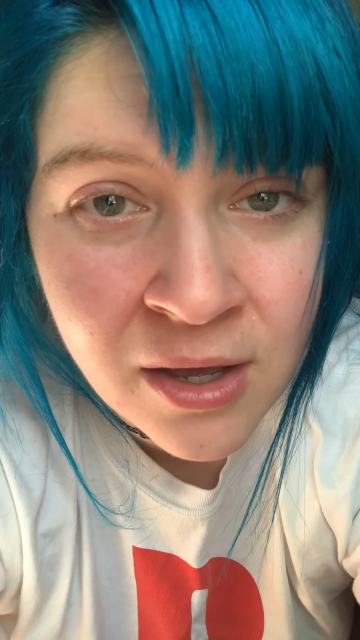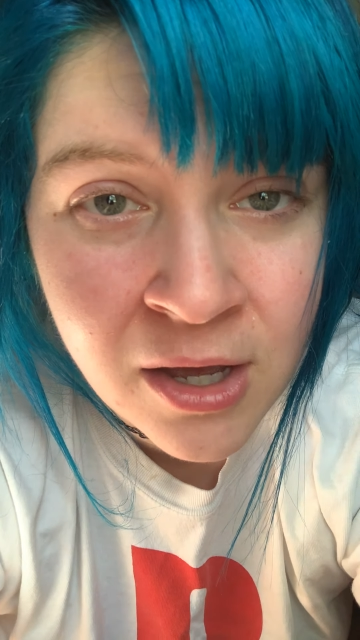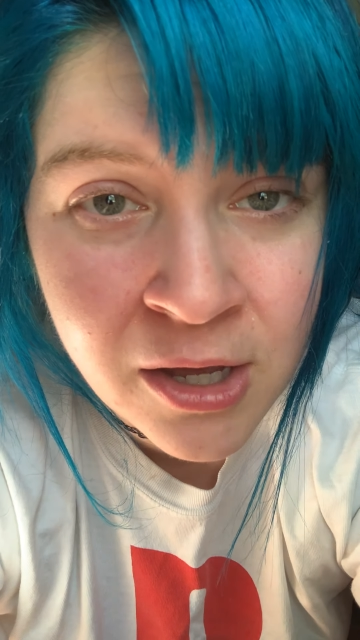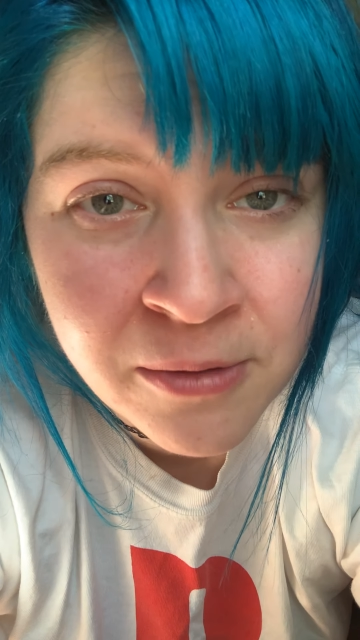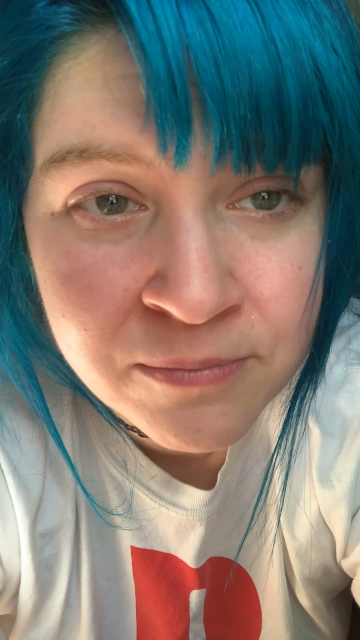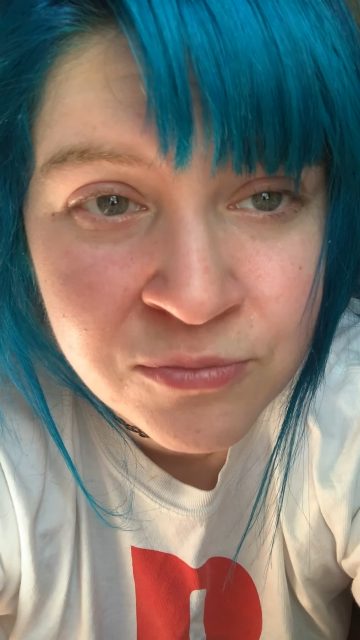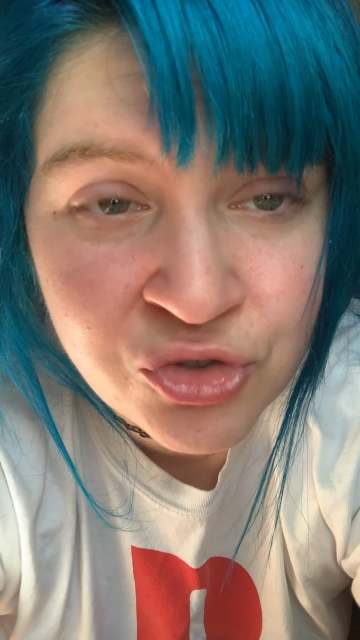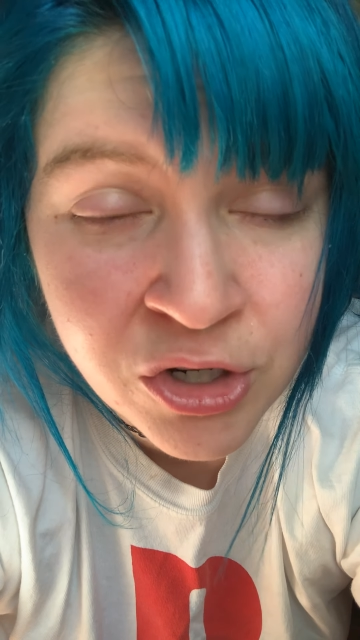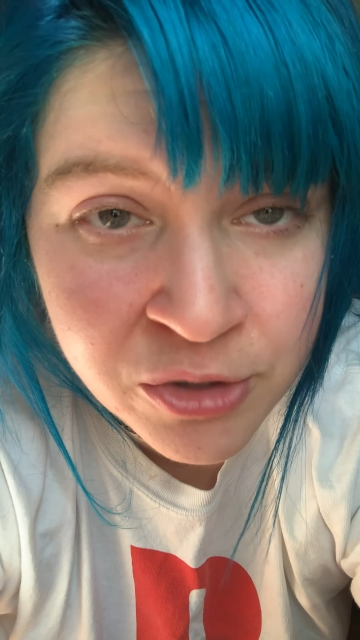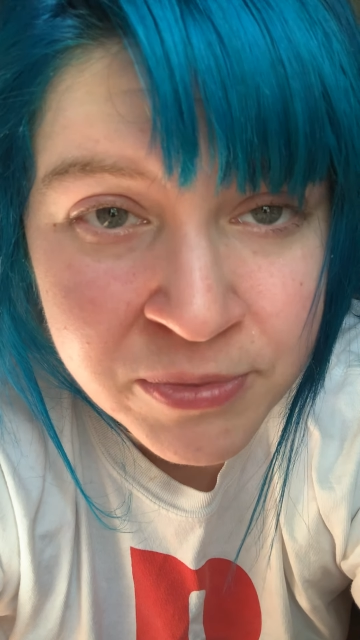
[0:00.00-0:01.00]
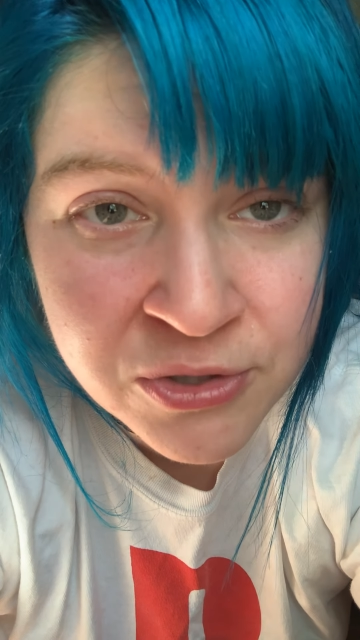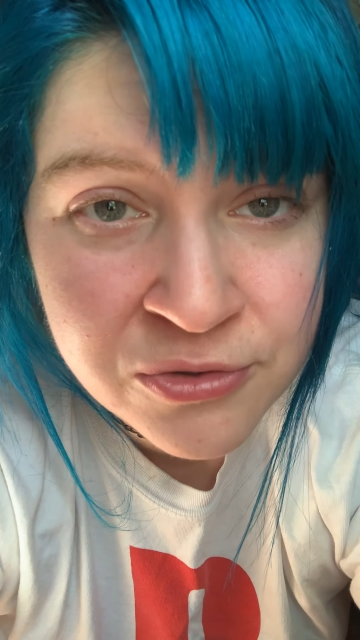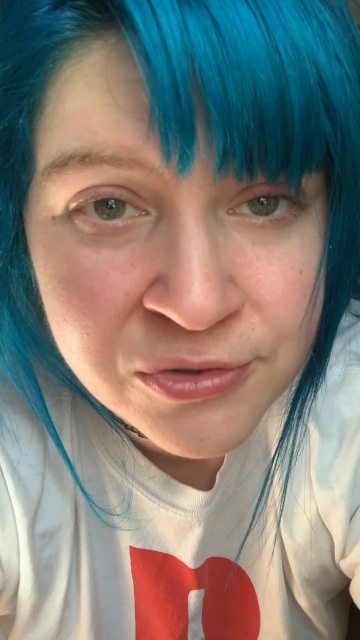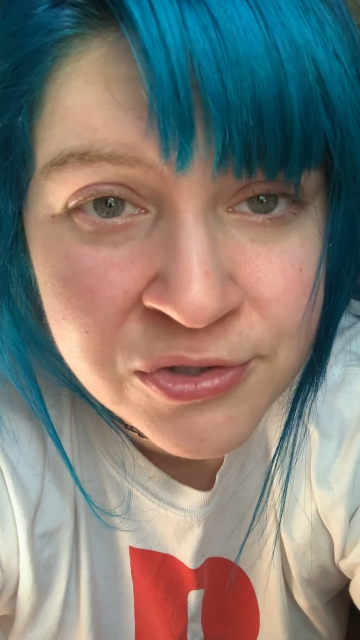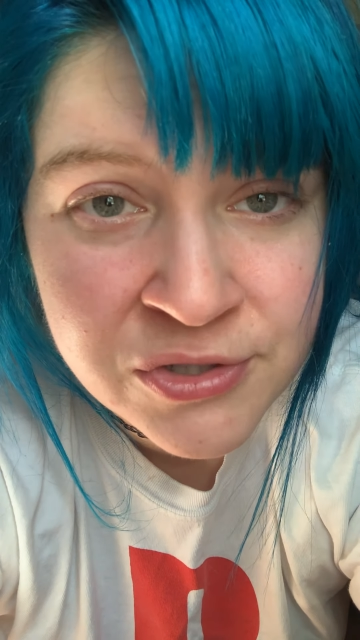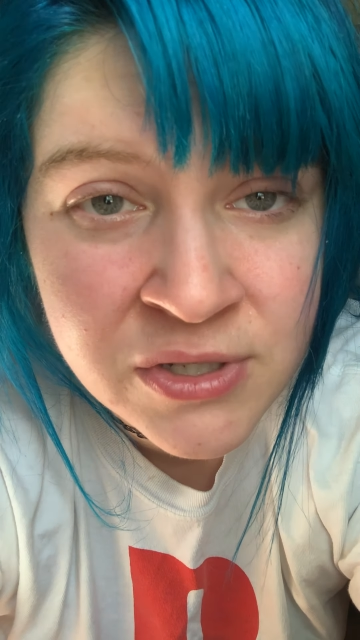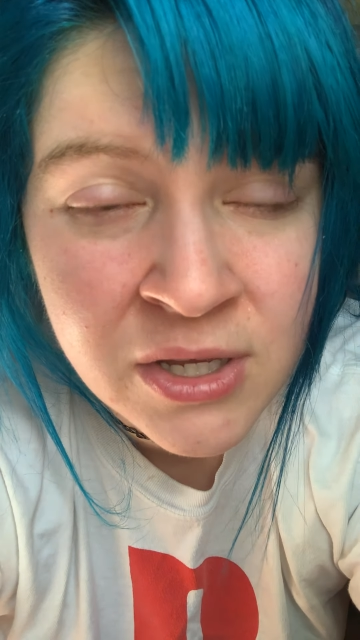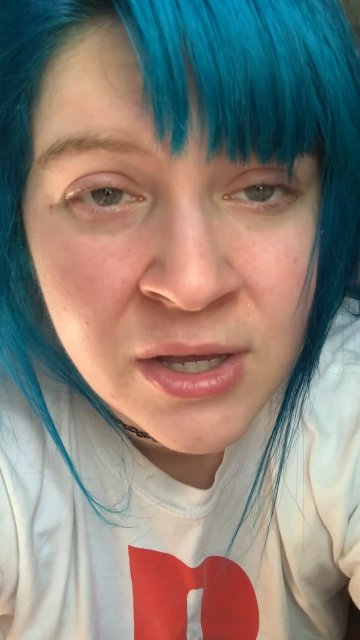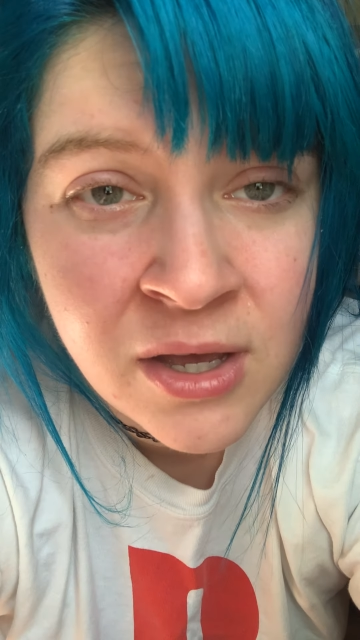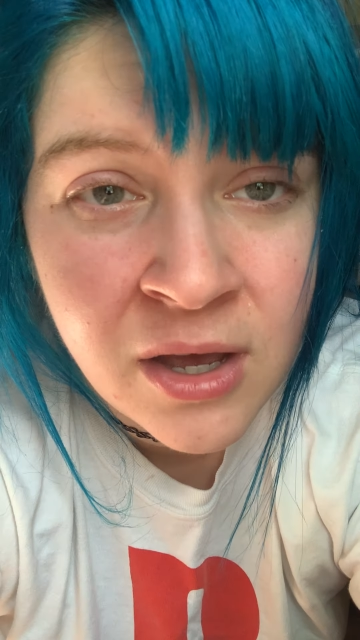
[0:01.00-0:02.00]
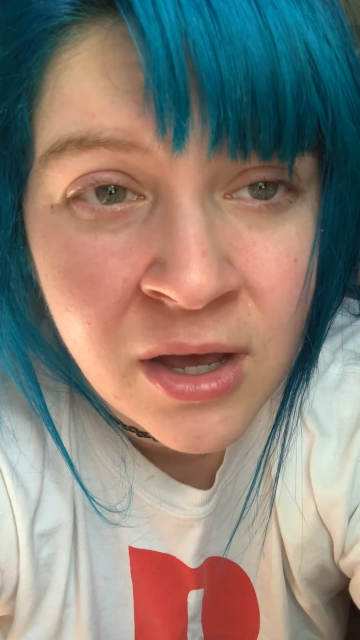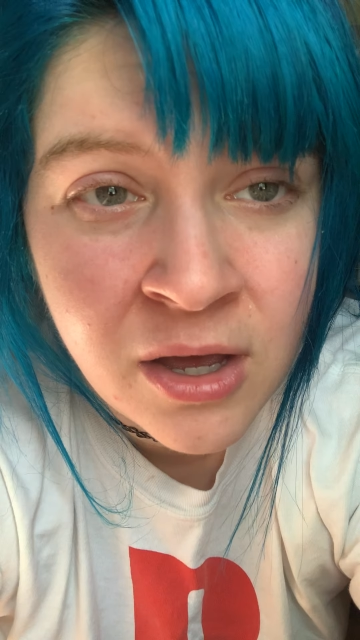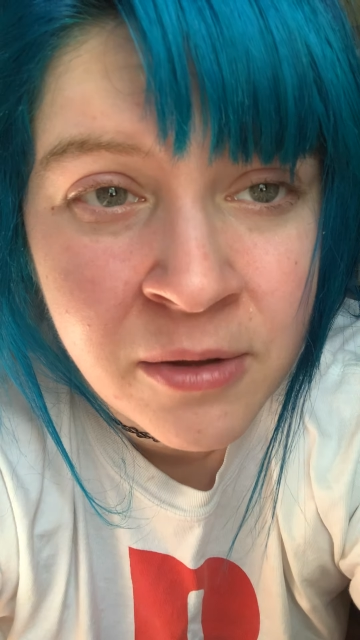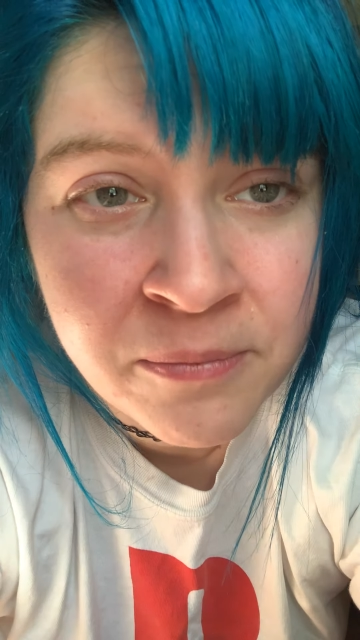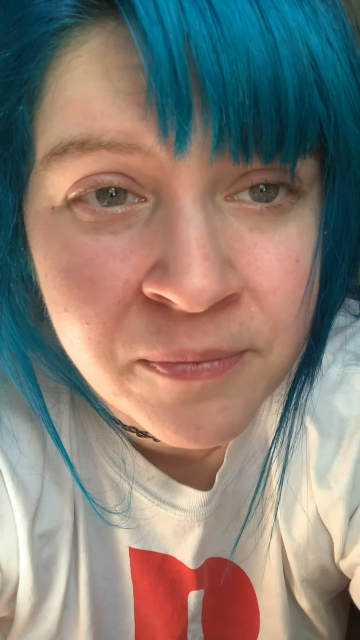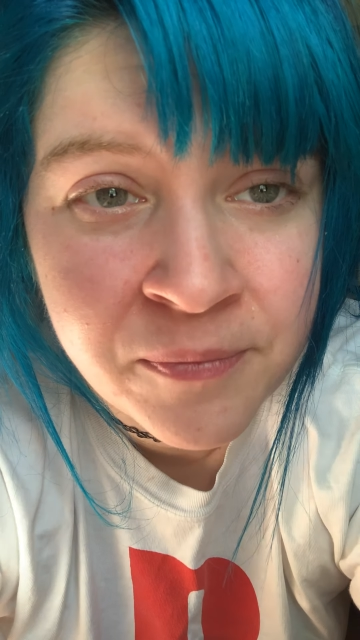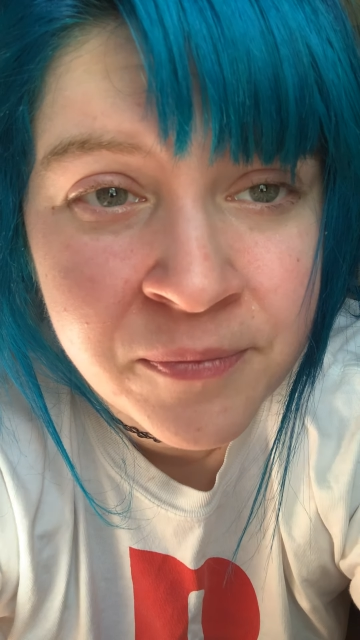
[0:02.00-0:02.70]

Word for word: um, drug abuse, um,